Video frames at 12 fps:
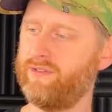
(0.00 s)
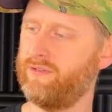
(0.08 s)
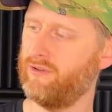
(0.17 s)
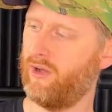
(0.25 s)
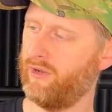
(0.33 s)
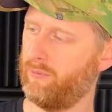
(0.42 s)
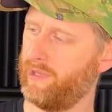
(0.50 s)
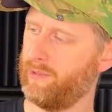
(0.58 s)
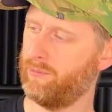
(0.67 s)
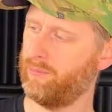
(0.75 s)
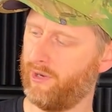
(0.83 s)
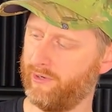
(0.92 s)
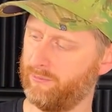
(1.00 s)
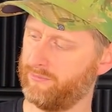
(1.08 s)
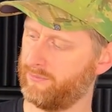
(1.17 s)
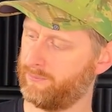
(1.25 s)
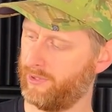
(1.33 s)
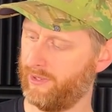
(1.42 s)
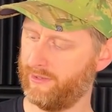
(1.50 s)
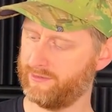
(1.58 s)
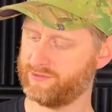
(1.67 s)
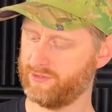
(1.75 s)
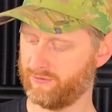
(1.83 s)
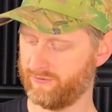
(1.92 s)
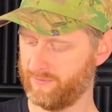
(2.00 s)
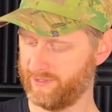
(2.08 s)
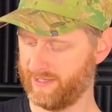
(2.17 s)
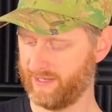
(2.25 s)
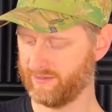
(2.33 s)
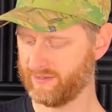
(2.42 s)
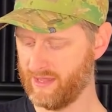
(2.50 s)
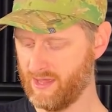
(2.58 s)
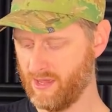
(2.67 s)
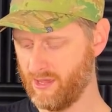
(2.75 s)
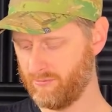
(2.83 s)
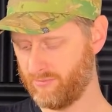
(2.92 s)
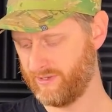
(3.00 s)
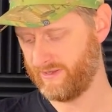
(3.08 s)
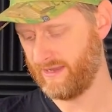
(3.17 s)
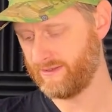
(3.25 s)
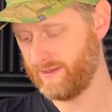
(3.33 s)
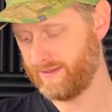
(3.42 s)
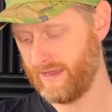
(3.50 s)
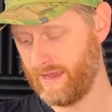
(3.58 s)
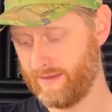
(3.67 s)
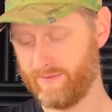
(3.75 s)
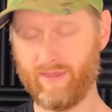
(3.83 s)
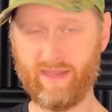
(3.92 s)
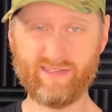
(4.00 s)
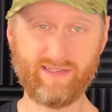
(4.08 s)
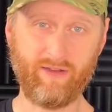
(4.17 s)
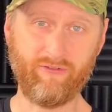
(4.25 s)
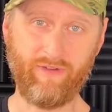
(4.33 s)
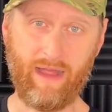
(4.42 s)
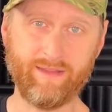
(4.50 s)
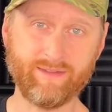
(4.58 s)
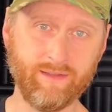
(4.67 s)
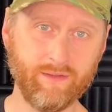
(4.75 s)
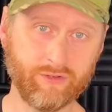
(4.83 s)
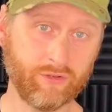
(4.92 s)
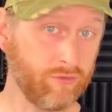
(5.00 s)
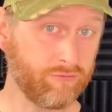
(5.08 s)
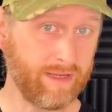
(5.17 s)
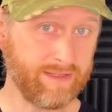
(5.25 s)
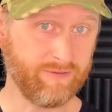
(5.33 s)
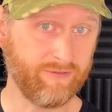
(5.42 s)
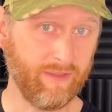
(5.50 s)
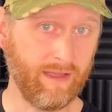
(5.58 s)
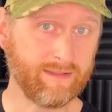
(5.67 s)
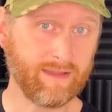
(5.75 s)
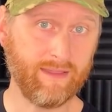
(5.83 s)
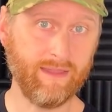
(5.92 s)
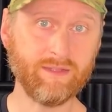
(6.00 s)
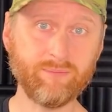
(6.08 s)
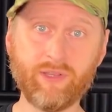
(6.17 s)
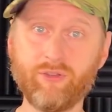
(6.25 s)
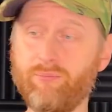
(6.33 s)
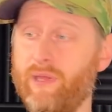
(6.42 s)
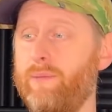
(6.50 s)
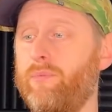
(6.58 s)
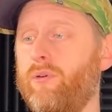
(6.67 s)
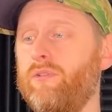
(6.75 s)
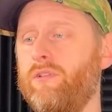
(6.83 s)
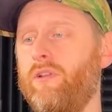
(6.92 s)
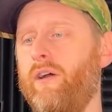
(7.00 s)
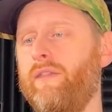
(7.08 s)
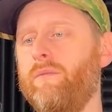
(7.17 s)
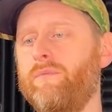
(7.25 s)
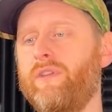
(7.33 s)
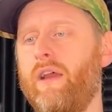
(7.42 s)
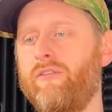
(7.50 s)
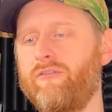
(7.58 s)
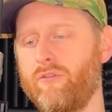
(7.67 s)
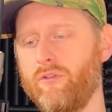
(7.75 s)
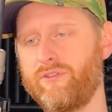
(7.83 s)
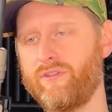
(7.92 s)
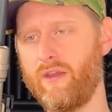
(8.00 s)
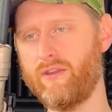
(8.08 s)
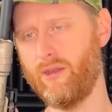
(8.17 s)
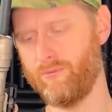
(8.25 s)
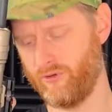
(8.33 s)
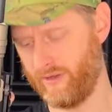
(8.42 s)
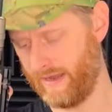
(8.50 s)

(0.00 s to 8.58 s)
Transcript: you're relying on people buying up stock from the dealers. But at the end of the day, they sell fast, and there's a good reason for that, and that's because people like them. So for all the Toyko Marui